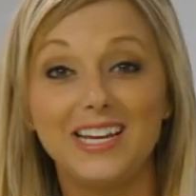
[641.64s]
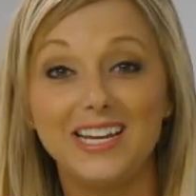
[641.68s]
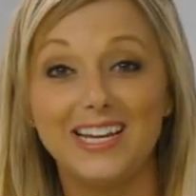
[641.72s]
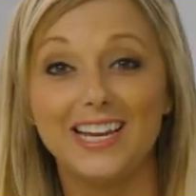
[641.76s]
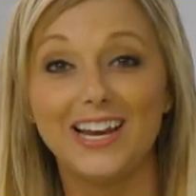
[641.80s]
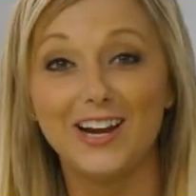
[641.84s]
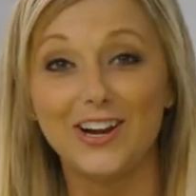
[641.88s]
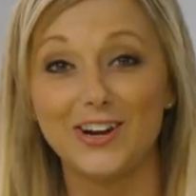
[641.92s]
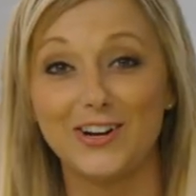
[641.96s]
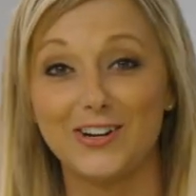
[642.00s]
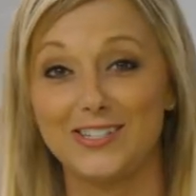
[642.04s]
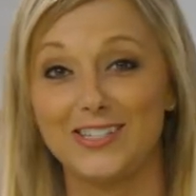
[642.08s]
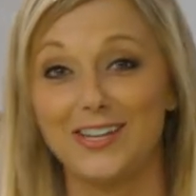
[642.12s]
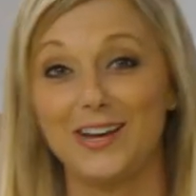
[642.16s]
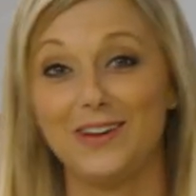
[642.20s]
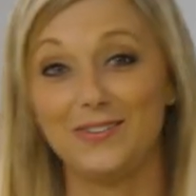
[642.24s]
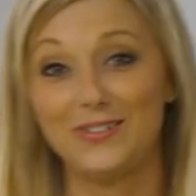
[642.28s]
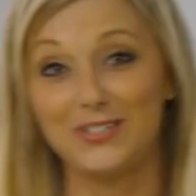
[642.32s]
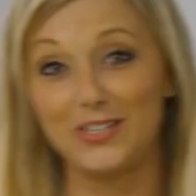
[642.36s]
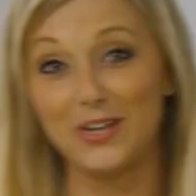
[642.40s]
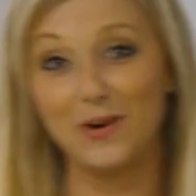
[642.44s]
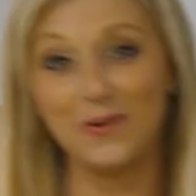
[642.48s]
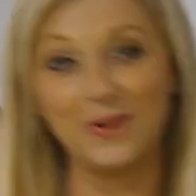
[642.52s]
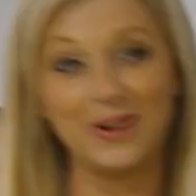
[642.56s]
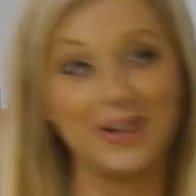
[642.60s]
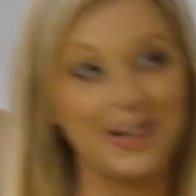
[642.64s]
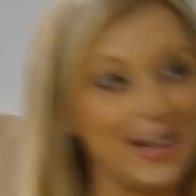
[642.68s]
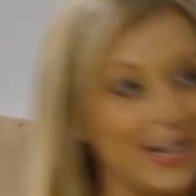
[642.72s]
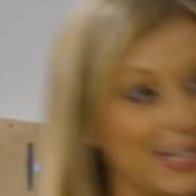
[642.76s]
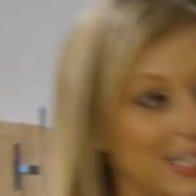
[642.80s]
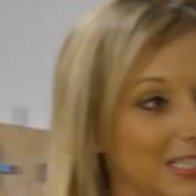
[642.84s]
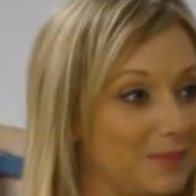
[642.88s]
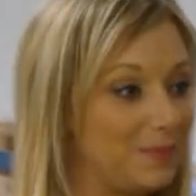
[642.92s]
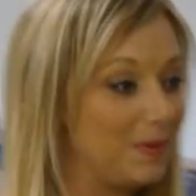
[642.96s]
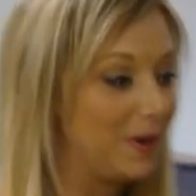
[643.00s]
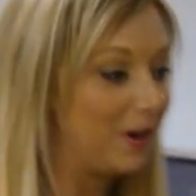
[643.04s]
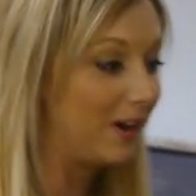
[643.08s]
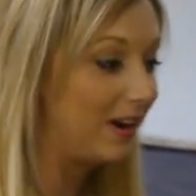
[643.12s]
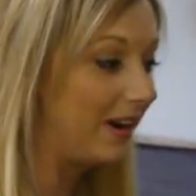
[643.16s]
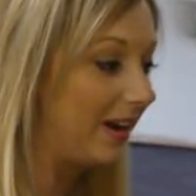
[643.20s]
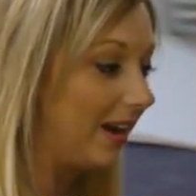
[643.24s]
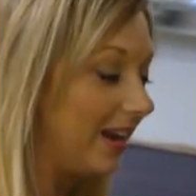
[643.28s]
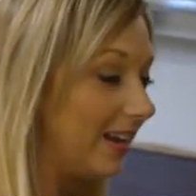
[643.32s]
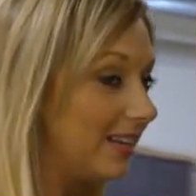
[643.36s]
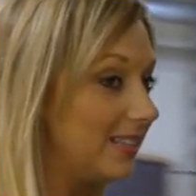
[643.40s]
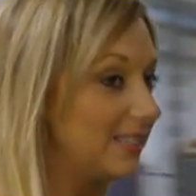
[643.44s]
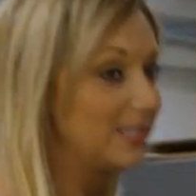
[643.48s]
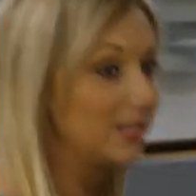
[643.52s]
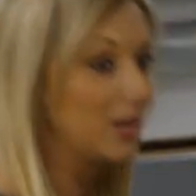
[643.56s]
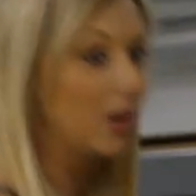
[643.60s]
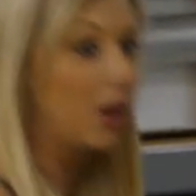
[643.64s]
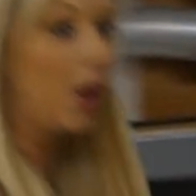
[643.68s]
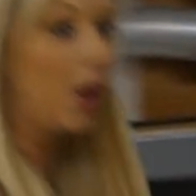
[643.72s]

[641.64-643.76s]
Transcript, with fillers: years of sewing experience